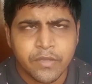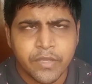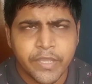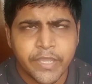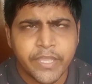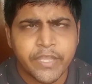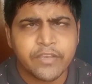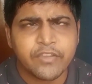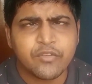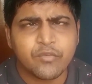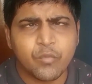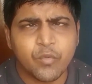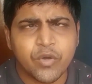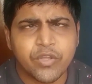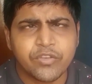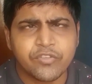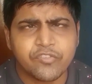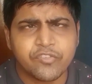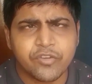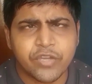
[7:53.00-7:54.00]
and you
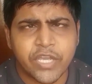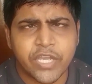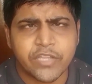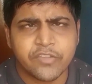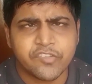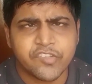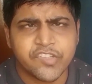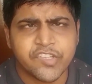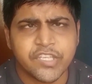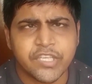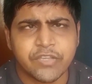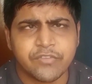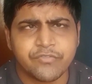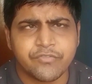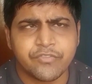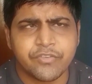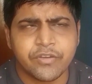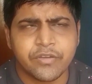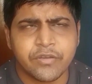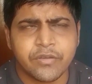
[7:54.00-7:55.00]
want to
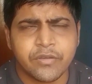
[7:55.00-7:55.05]
achieve